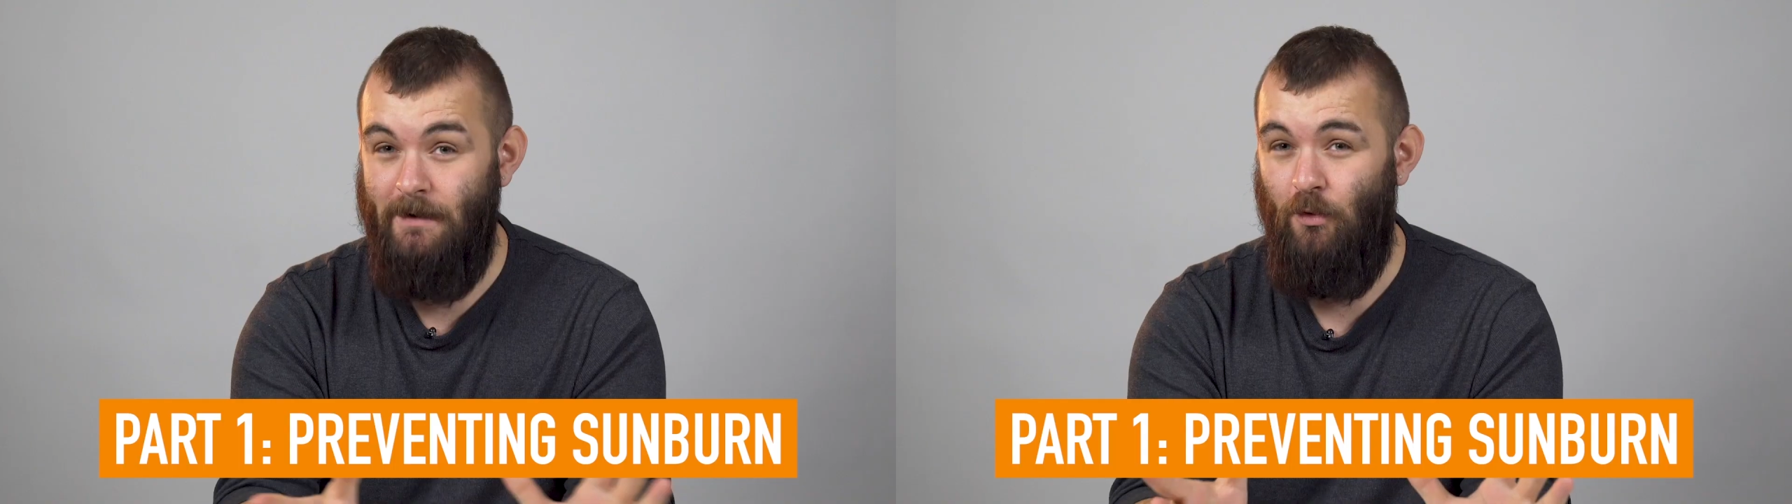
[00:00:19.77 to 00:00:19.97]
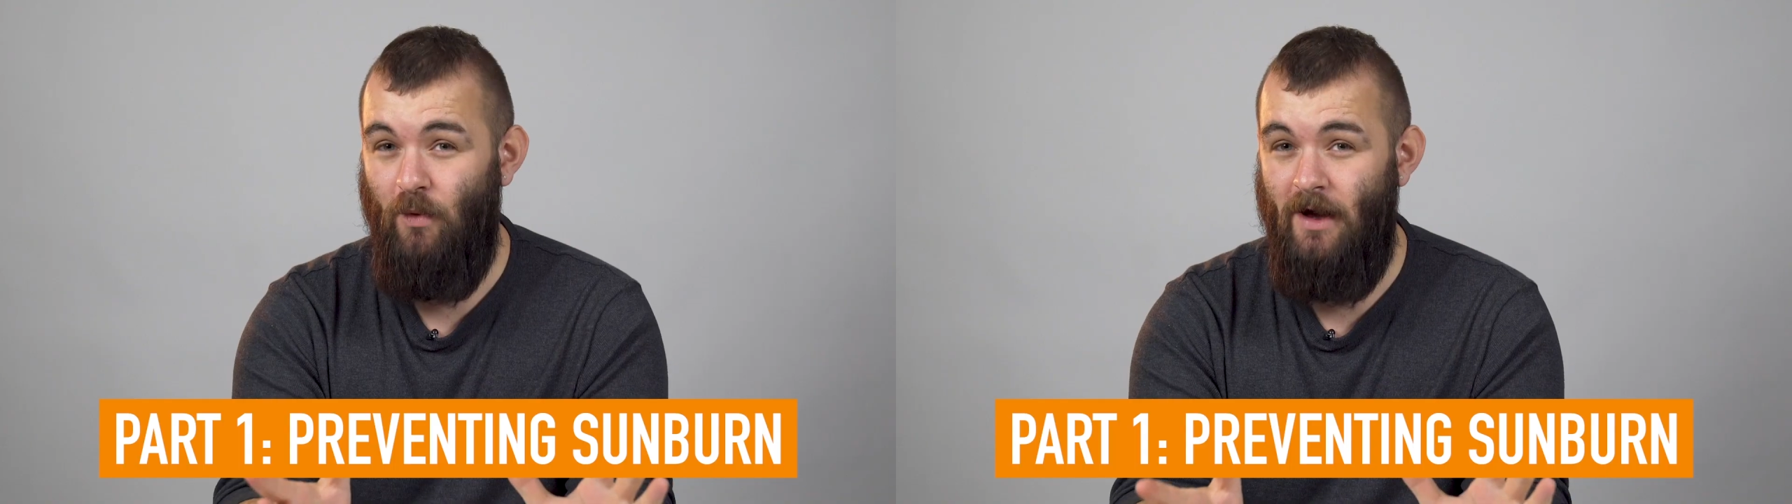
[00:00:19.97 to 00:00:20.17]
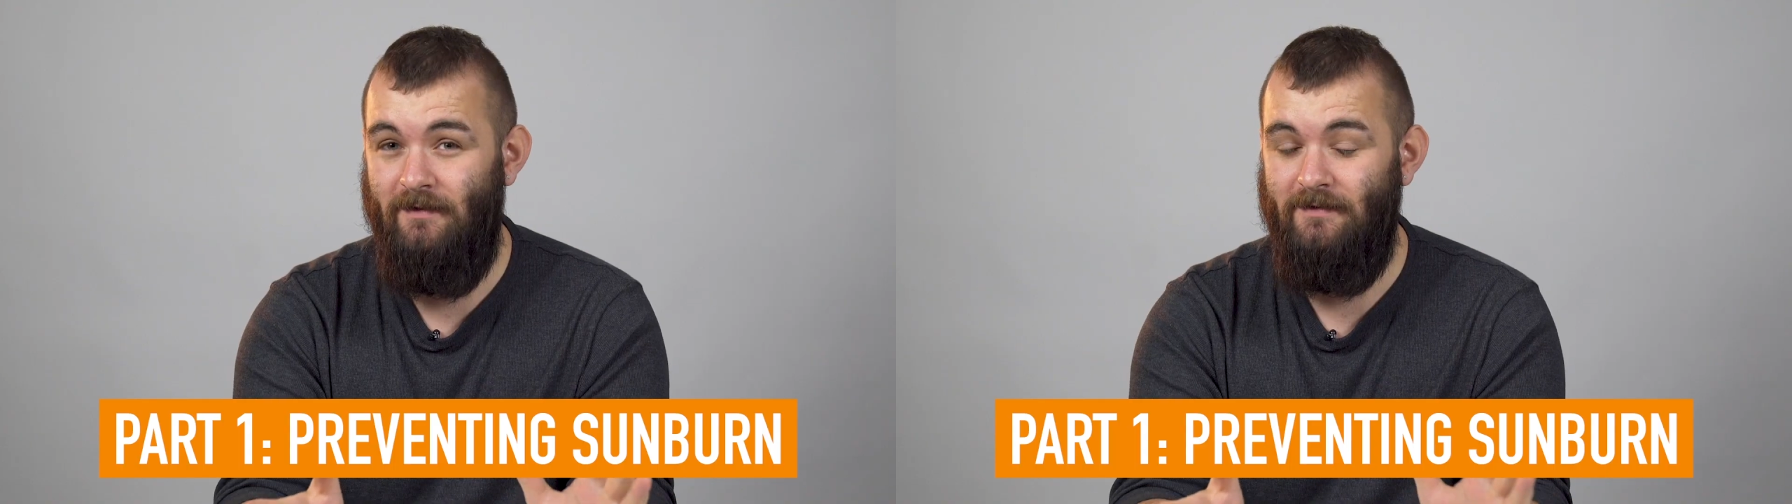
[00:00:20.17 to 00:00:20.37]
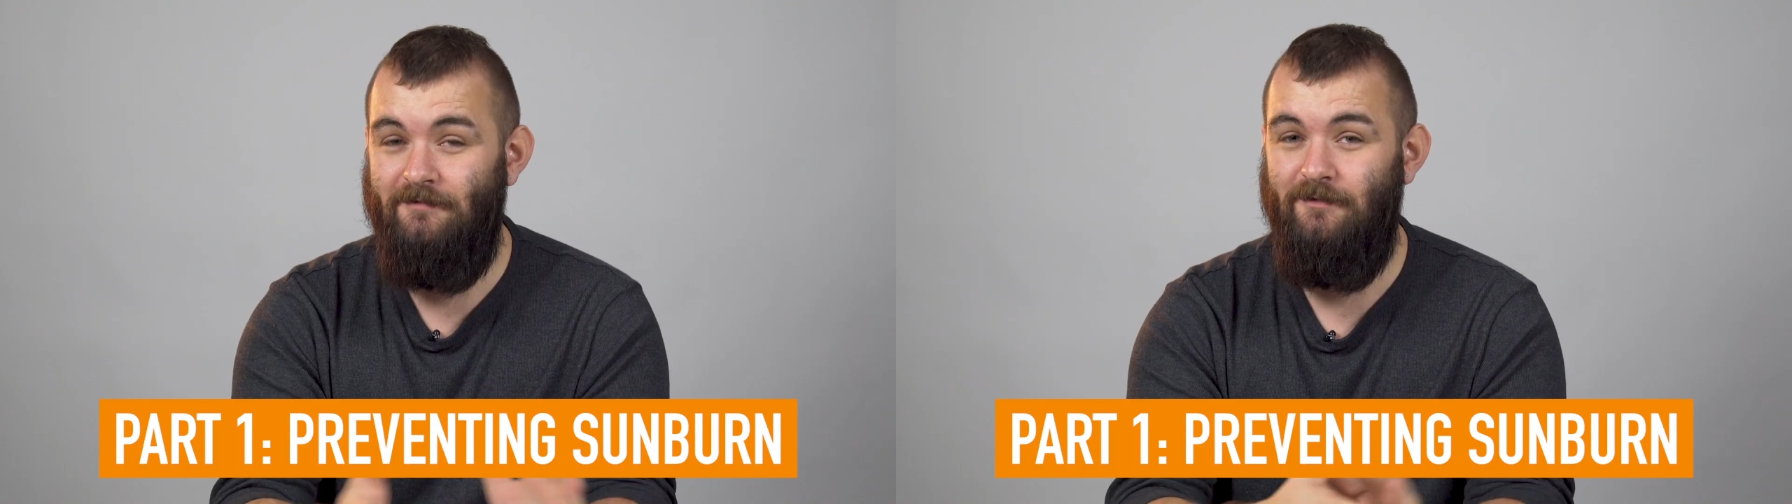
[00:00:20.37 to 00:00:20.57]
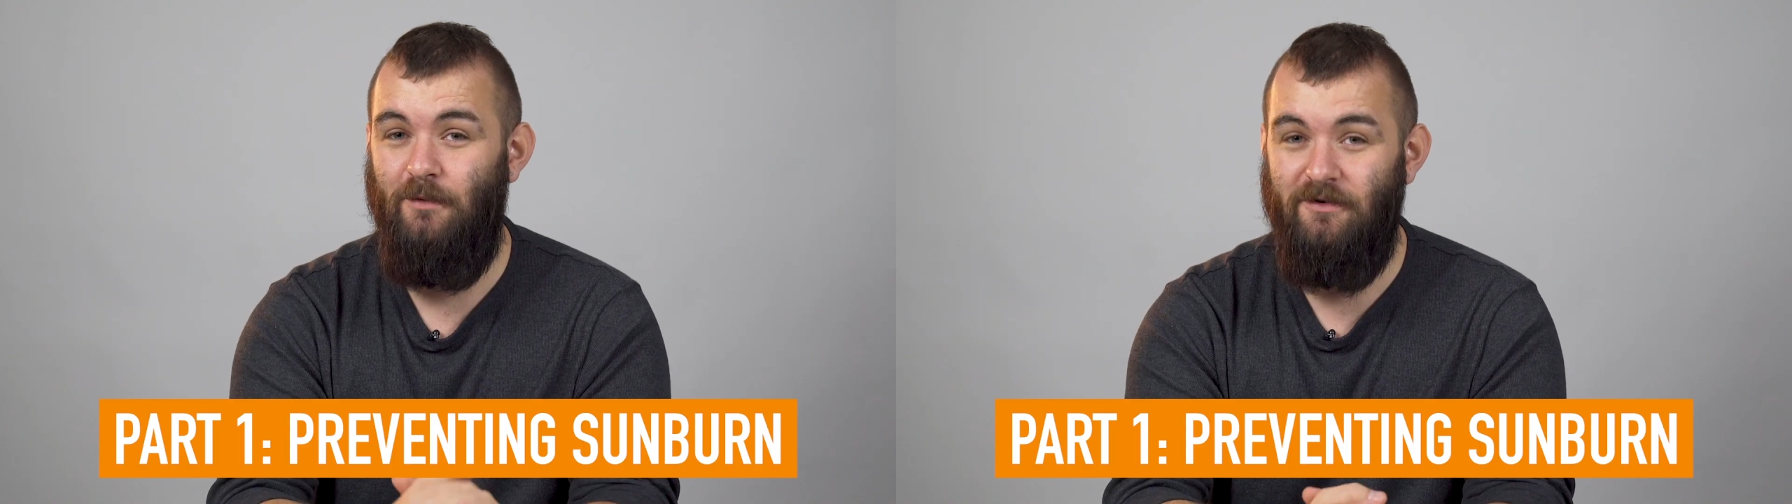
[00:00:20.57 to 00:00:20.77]
number one
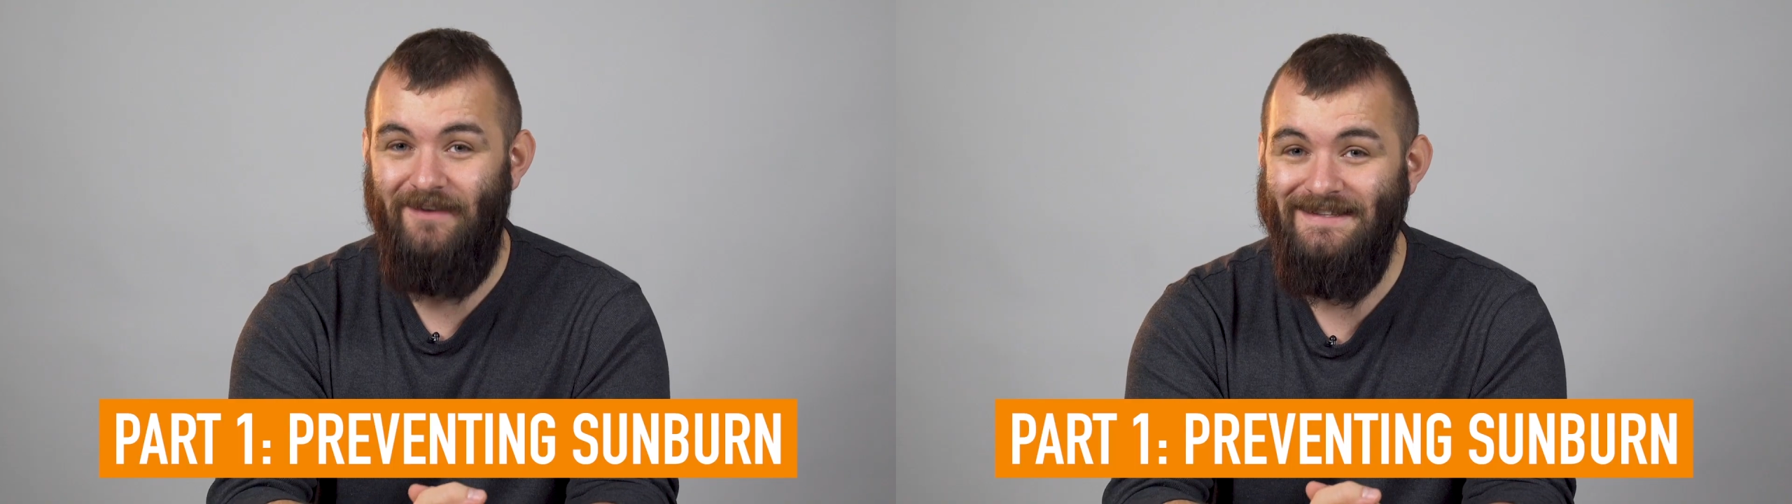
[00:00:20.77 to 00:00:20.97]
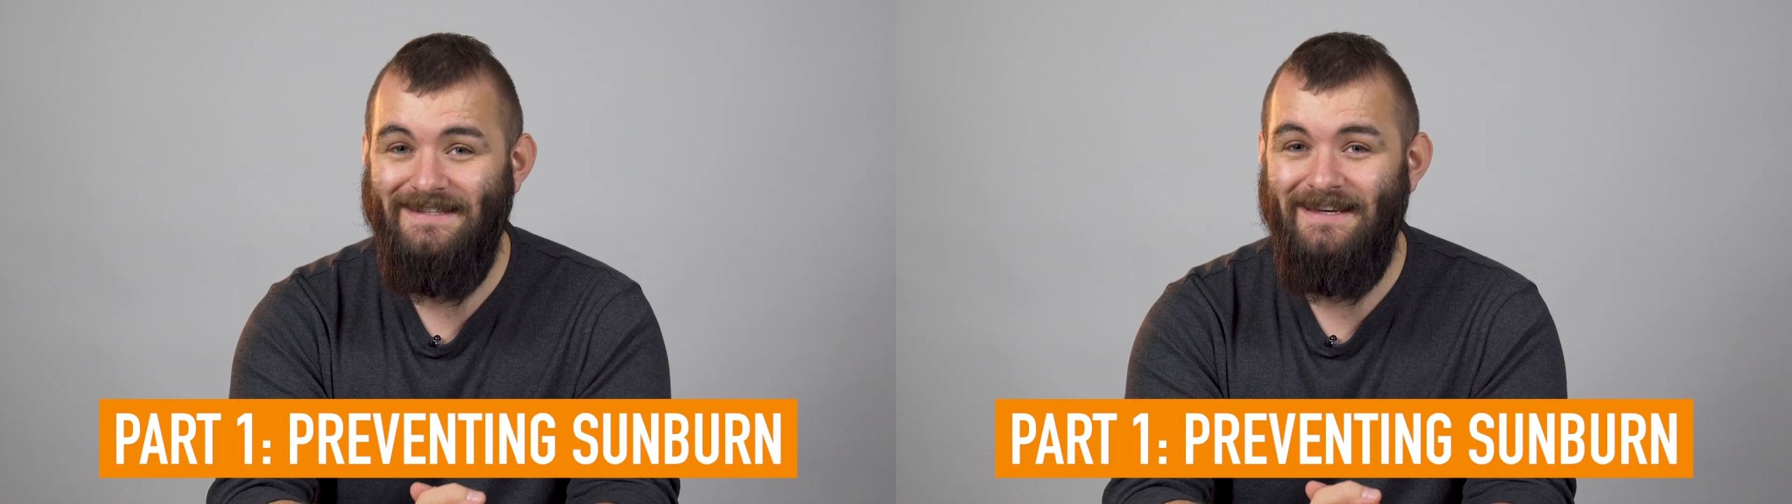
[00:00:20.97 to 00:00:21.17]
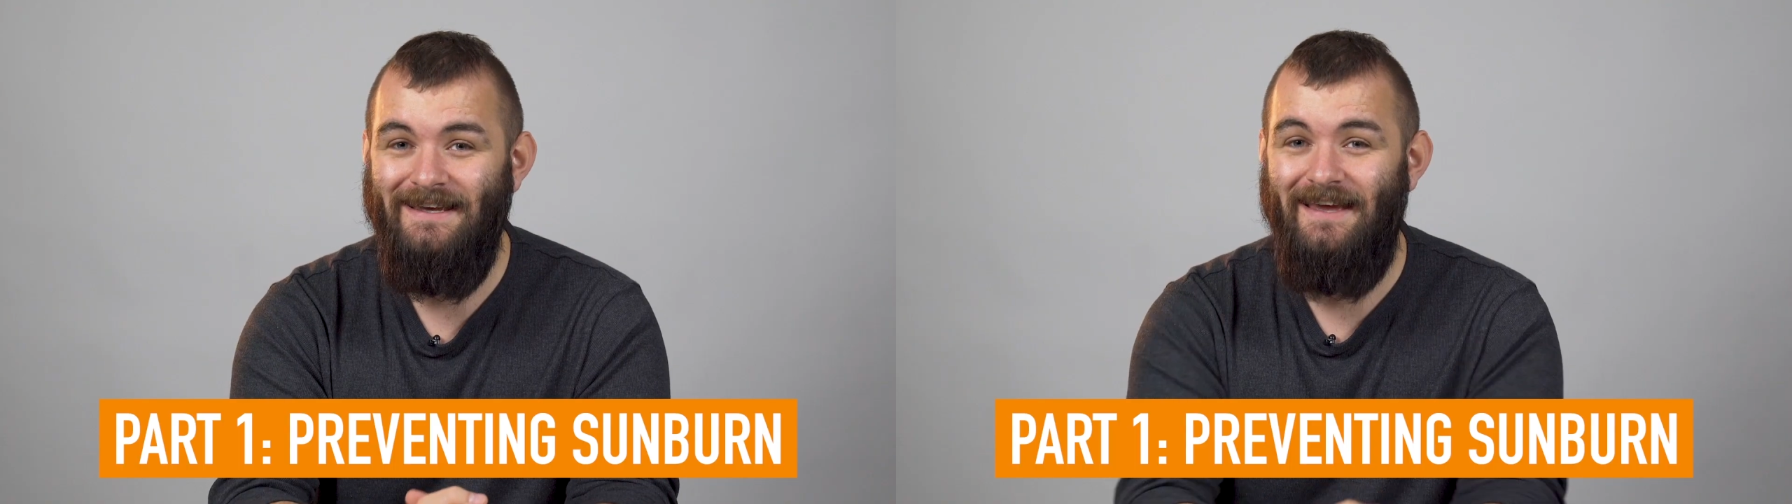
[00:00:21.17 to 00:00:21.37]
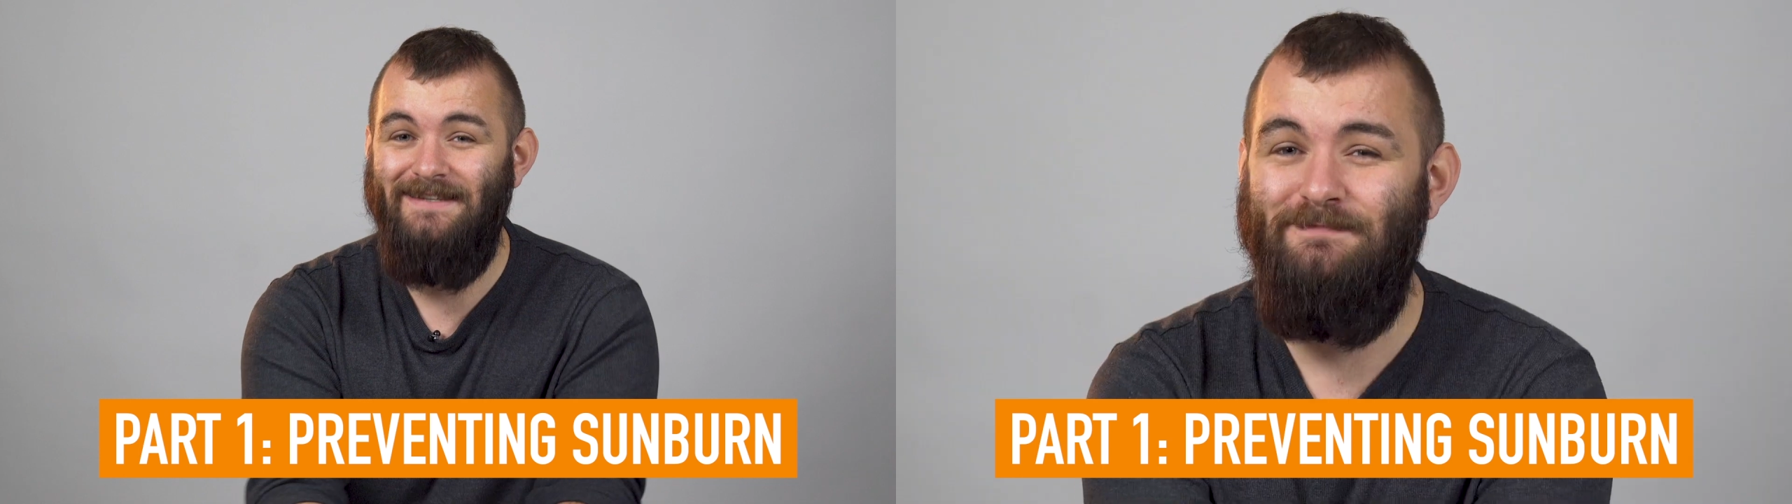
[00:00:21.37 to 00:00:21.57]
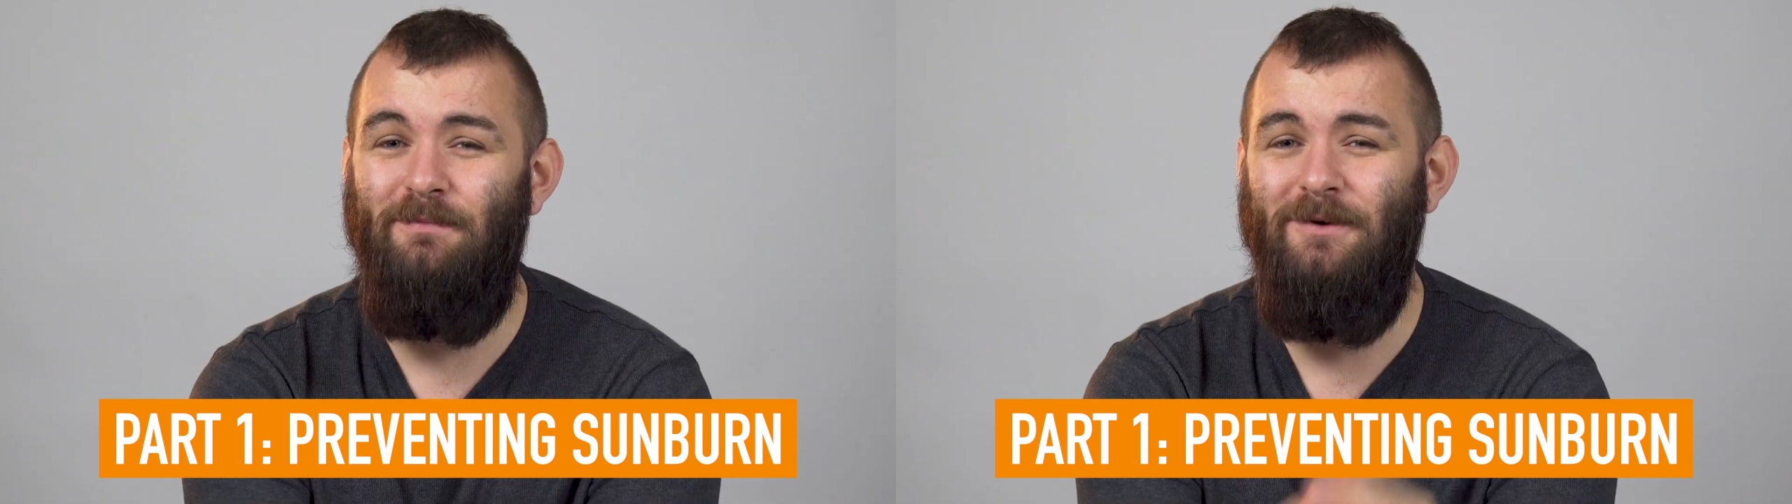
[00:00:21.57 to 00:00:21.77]
for preventing
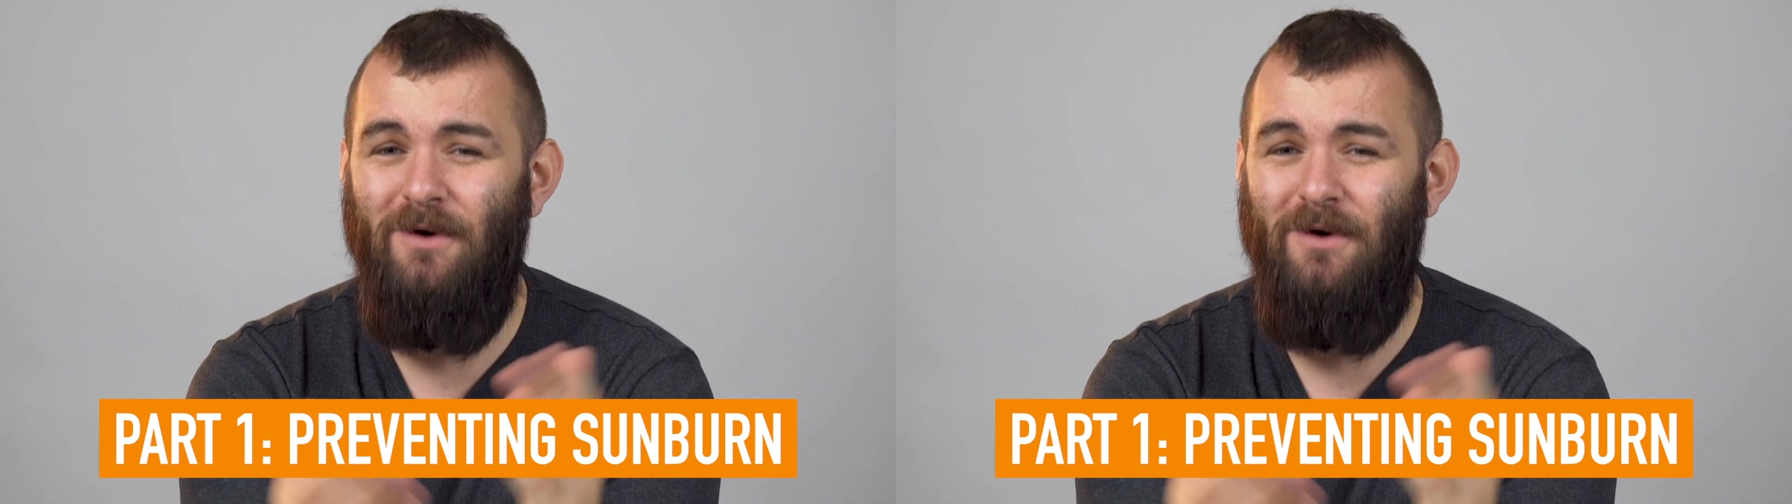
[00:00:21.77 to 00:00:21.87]
is probably